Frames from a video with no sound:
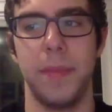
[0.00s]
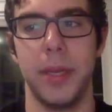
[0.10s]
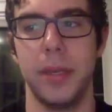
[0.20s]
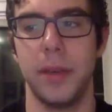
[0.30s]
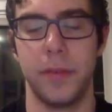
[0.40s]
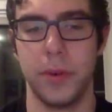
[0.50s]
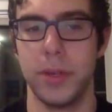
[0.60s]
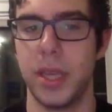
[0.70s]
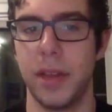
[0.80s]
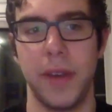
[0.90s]
But of course,
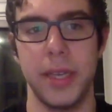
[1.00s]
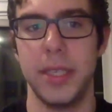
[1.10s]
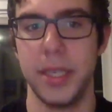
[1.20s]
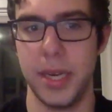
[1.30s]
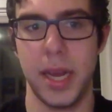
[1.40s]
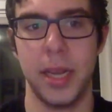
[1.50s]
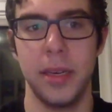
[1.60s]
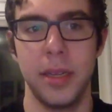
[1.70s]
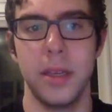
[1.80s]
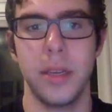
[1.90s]
that fight did not
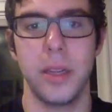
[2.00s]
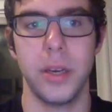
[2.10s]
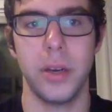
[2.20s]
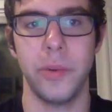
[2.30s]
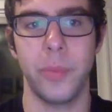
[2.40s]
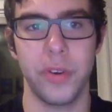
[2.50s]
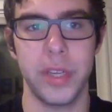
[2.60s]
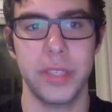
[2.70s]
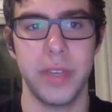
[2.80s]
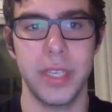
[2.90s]
go
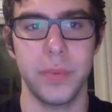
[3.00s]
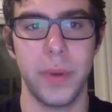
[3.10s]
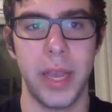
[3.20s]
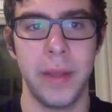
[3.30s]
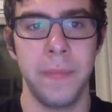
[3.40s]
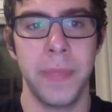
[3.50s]
Maurice Green's way.